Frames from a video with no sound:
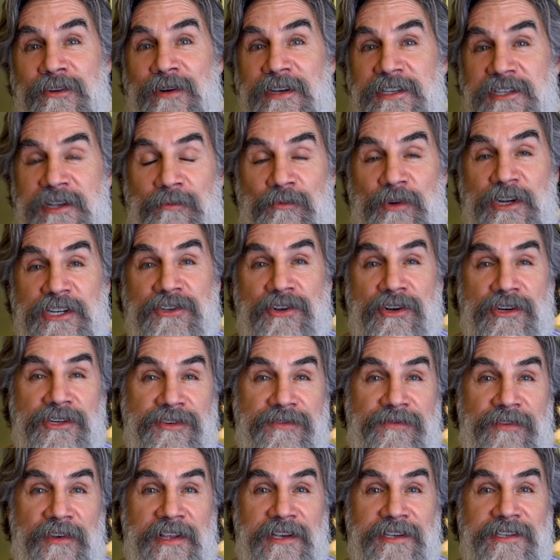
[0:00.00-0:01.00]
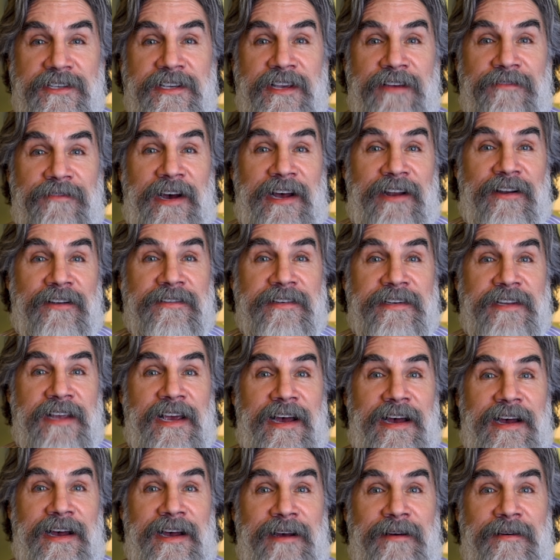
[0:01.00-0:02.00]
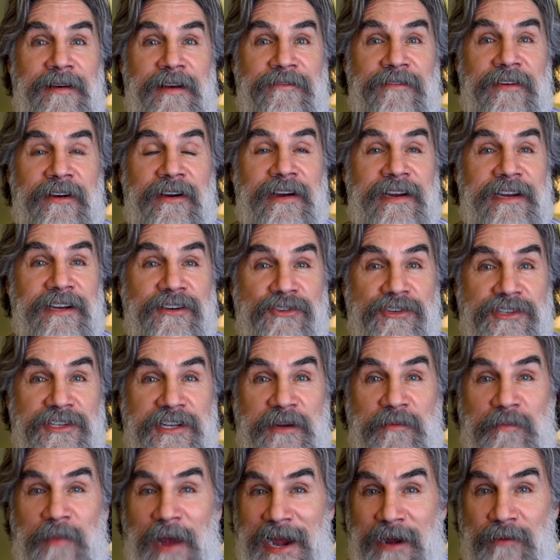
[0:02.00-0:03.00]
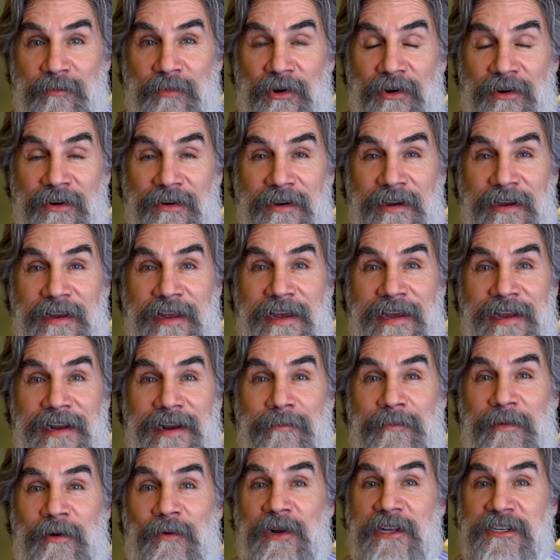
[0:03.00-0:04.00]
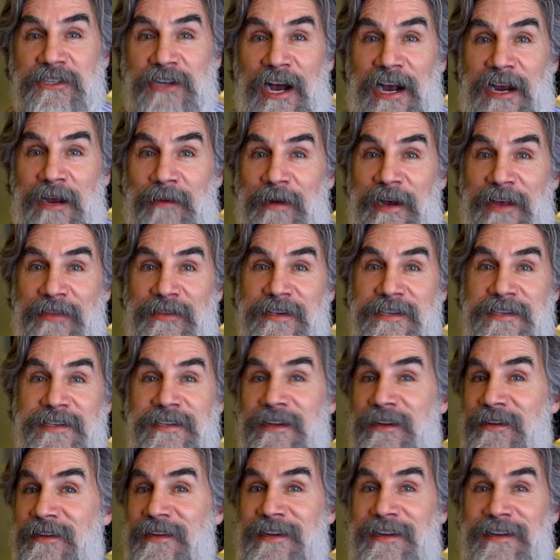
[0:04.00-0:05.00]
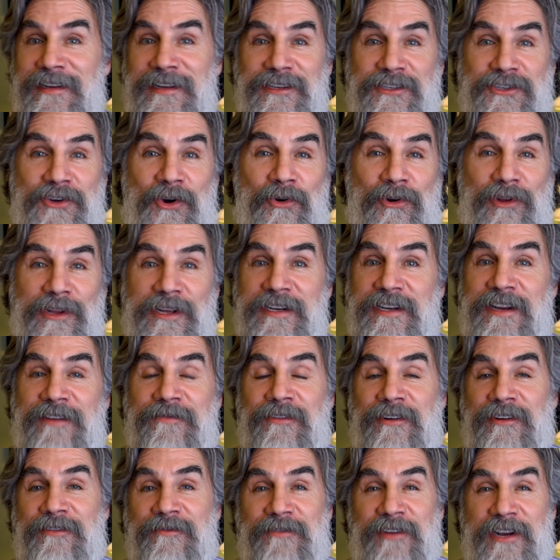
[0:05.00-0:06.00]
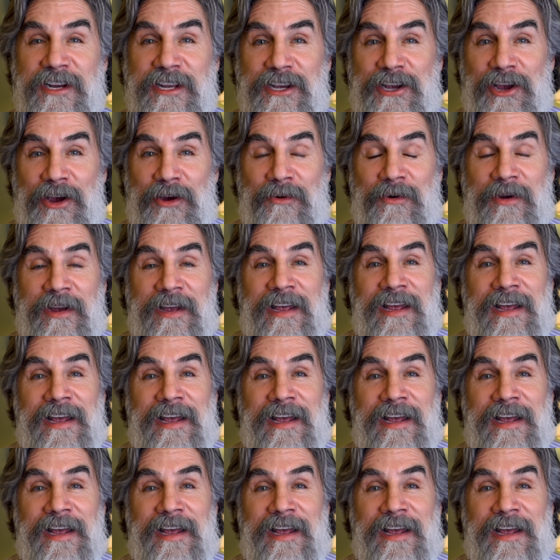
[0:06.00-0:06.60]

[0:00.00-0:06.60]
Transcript: doing some research for this, I found uh, a very interesting paper, and I'm going to talk about this in a, in a totally different video,